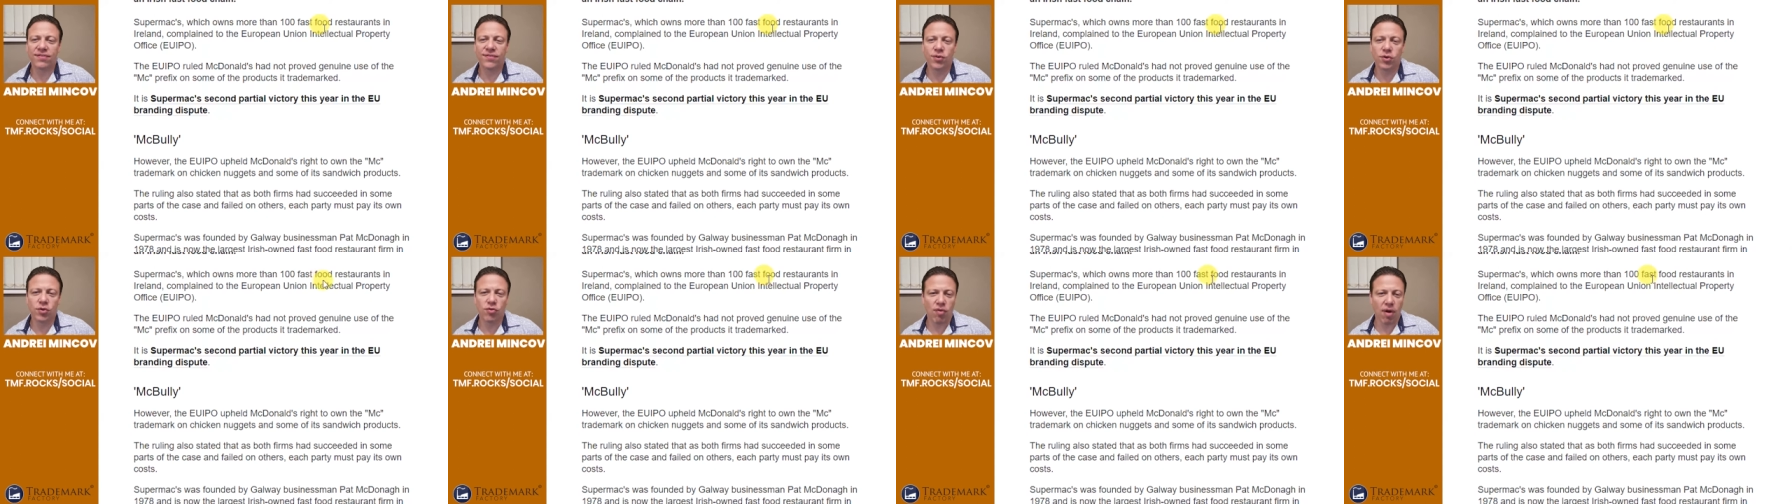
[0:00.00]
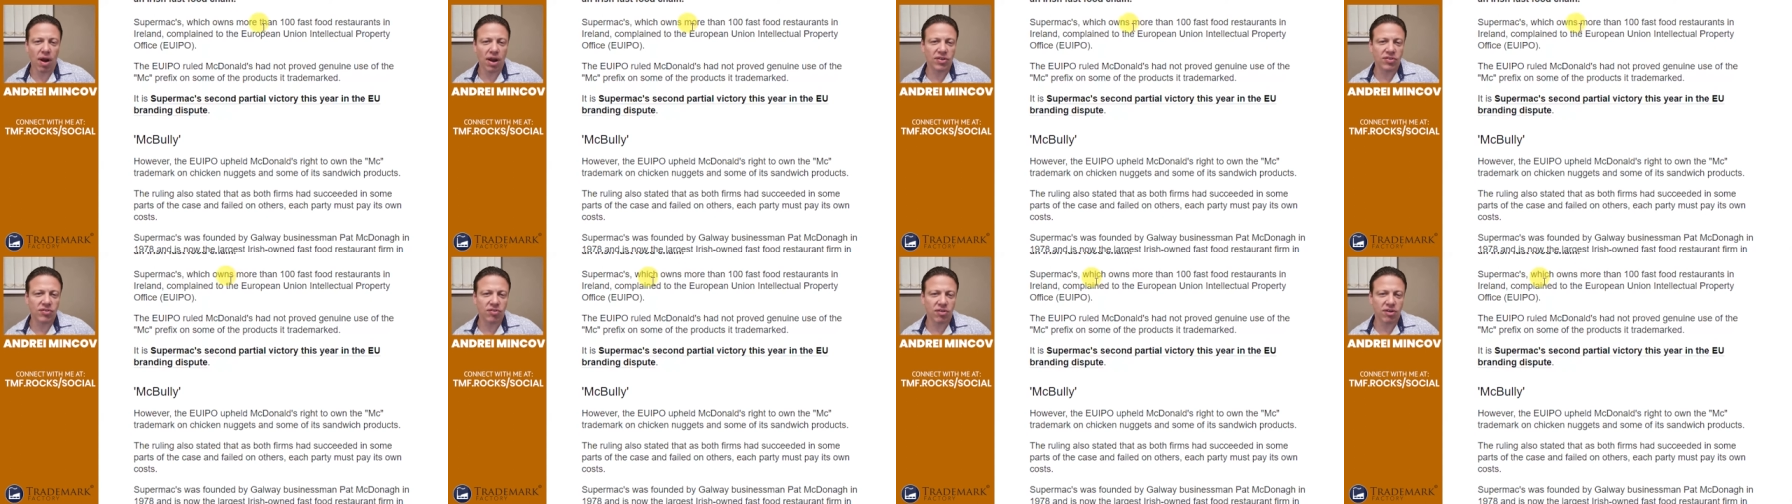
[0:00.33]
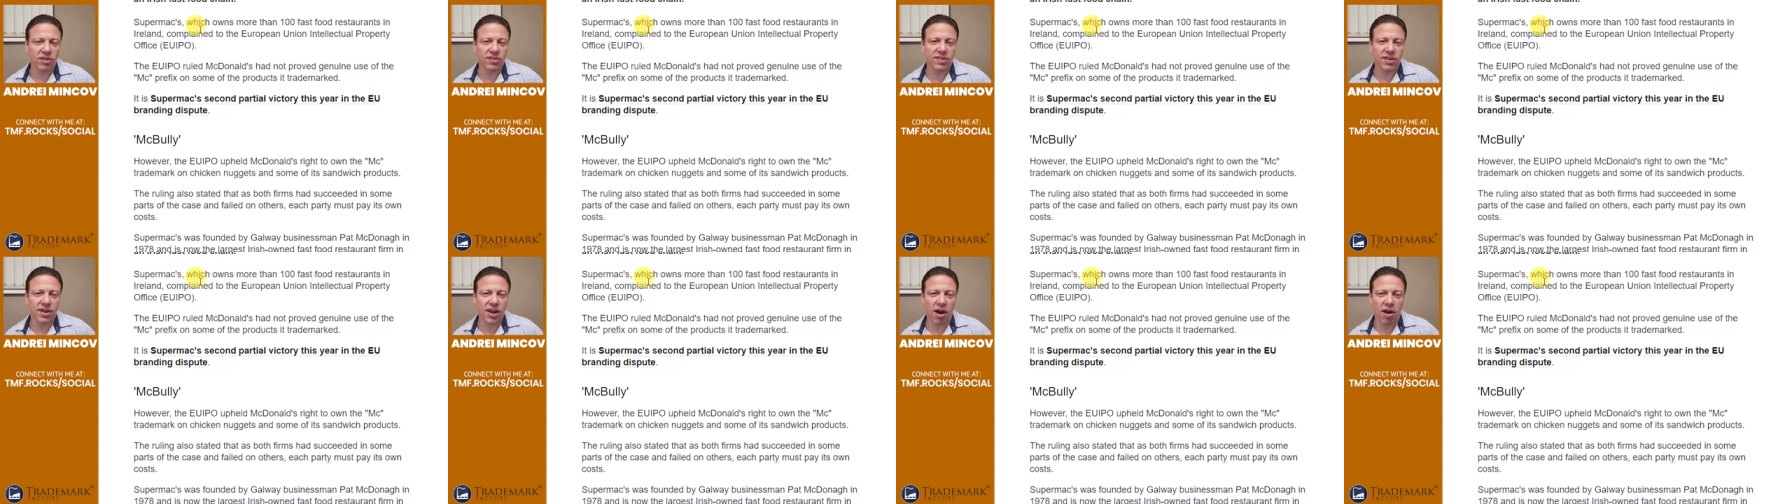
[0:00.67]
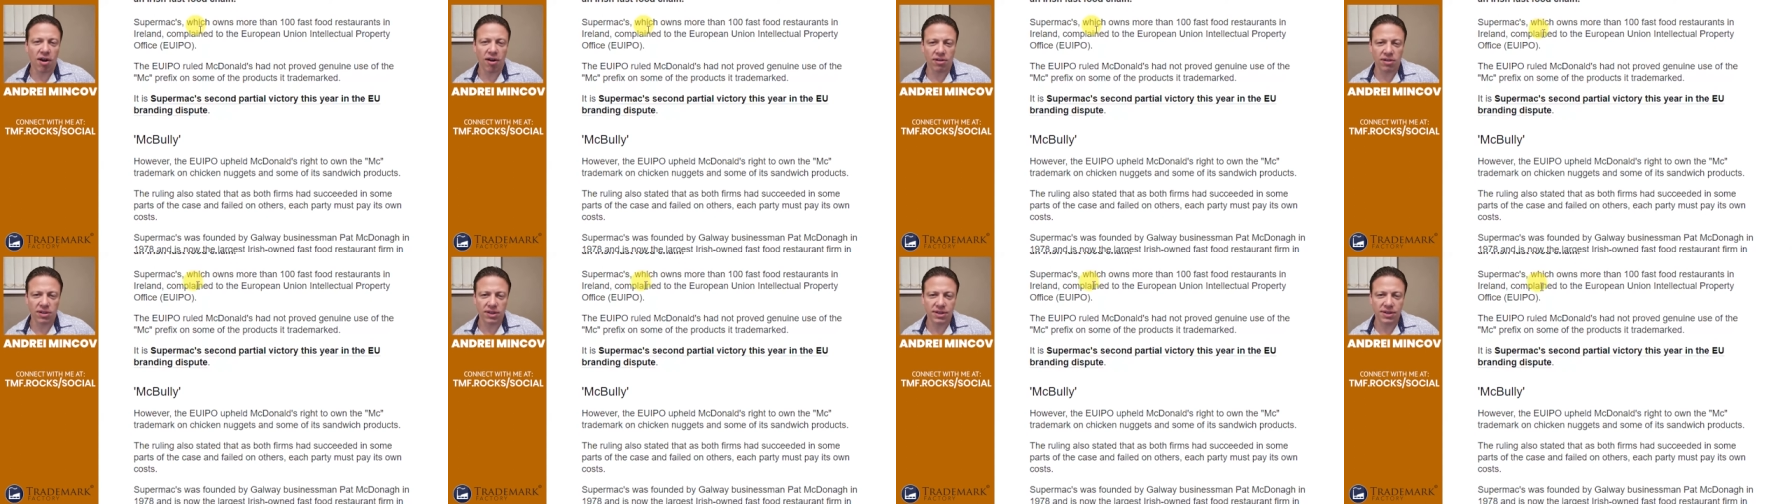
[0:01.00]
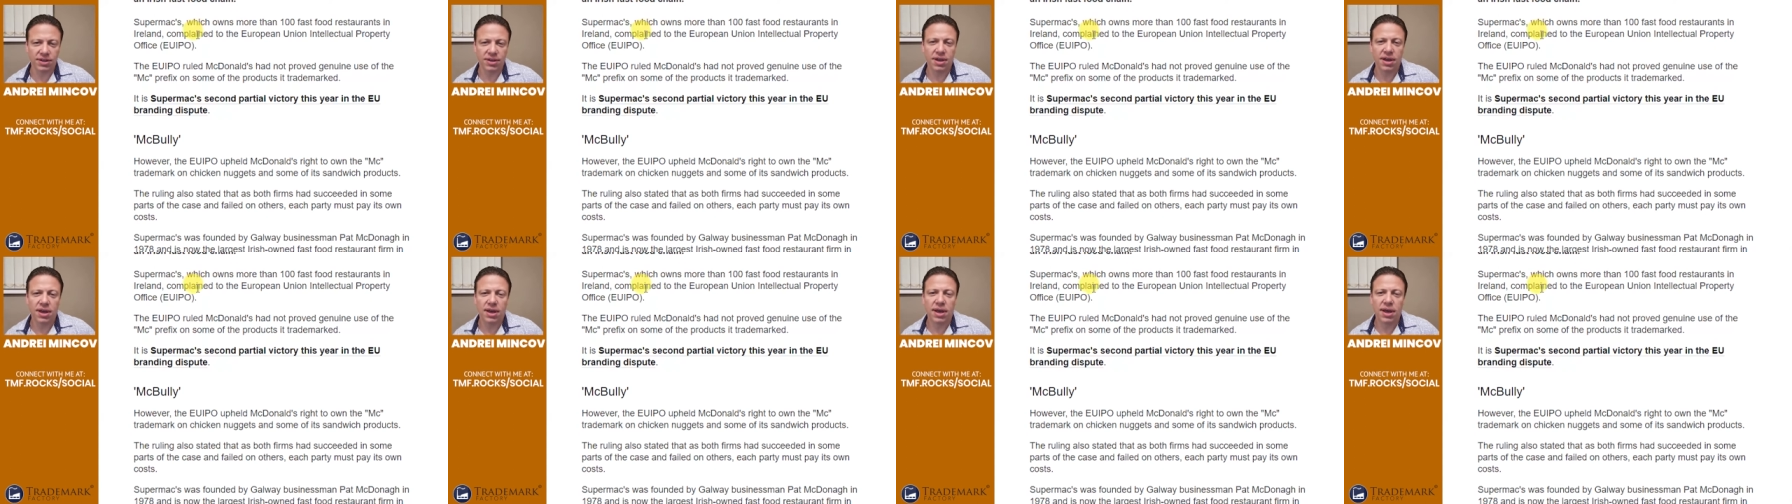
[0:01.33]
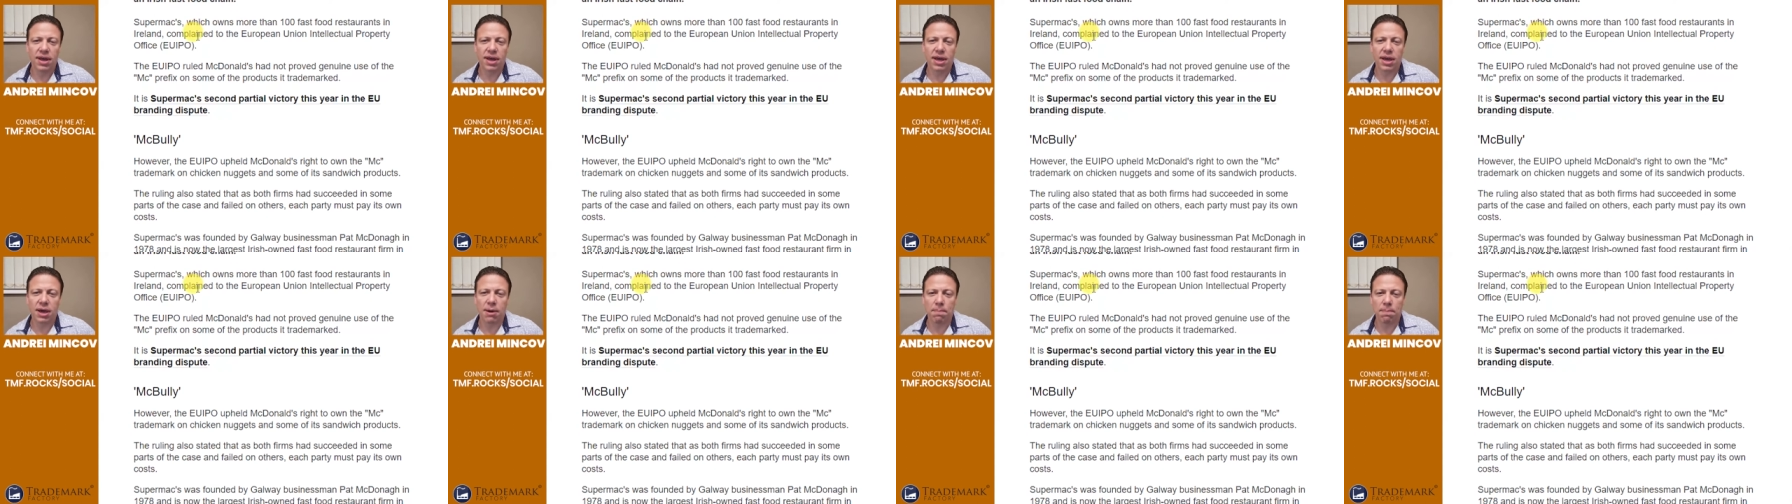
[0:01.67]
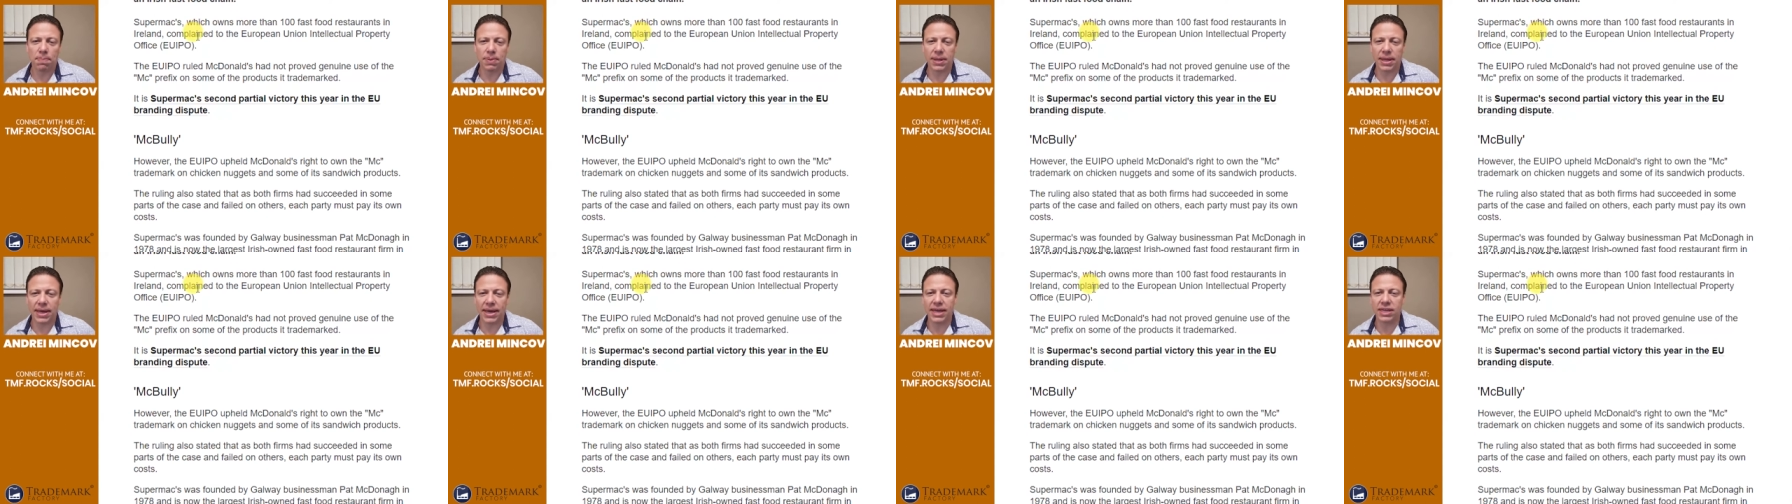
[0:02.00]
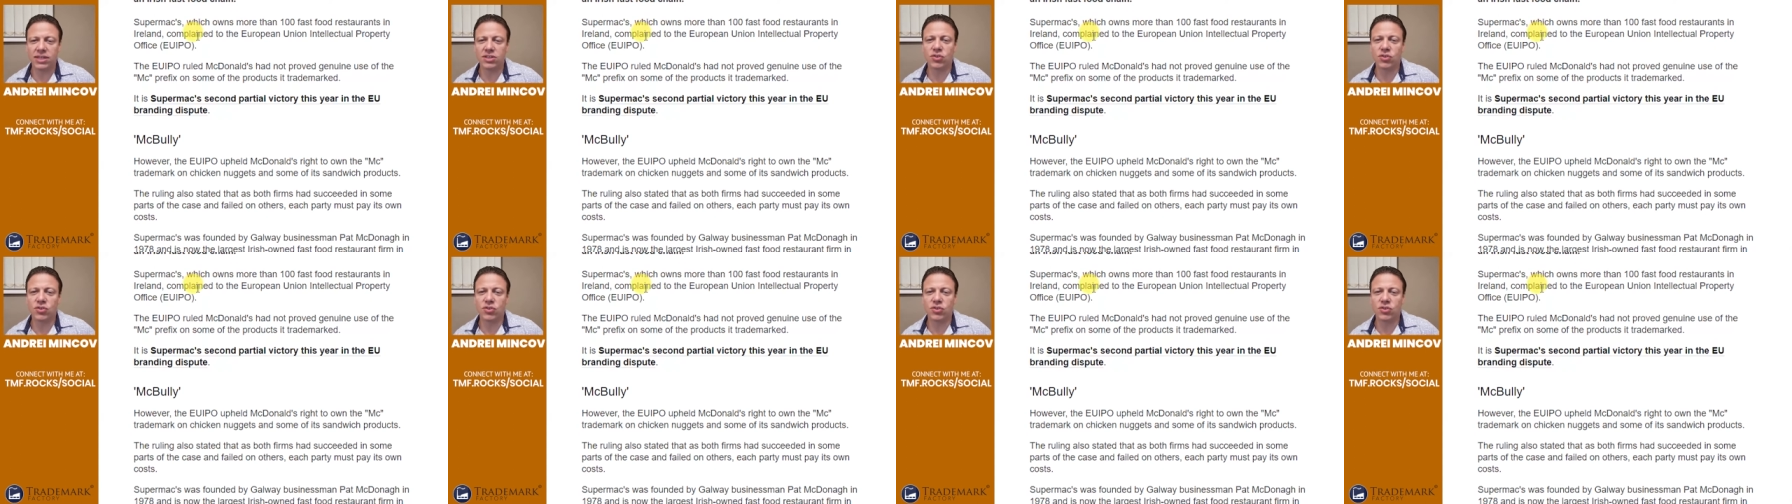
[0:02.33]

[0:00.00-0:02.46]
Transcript: food restaurants in Ireland, complained